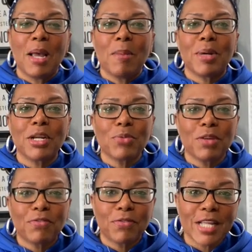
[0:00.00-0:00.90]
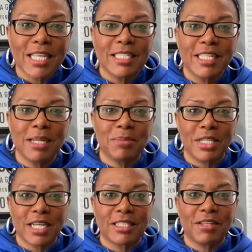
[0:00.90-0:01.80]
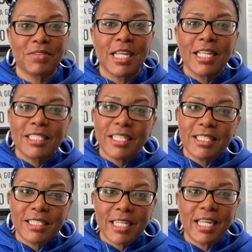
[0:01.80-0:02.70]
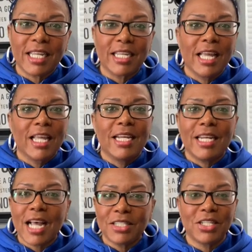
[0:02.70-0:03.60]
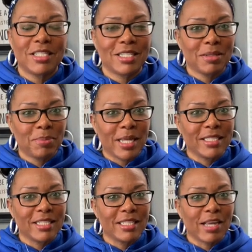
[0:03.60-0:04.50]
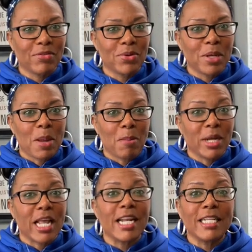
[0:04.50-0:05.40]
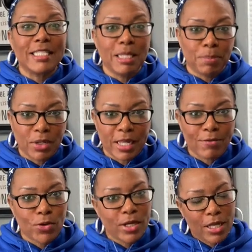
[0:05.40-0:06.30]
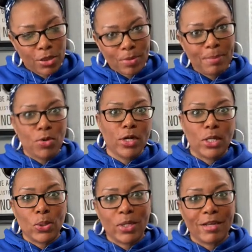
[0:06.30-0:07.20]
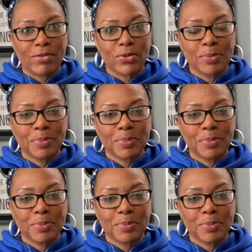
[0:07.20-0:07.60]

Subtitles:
but it reflects the objective to dig not just at a basic level, but at a deeper level, a 3.0 level.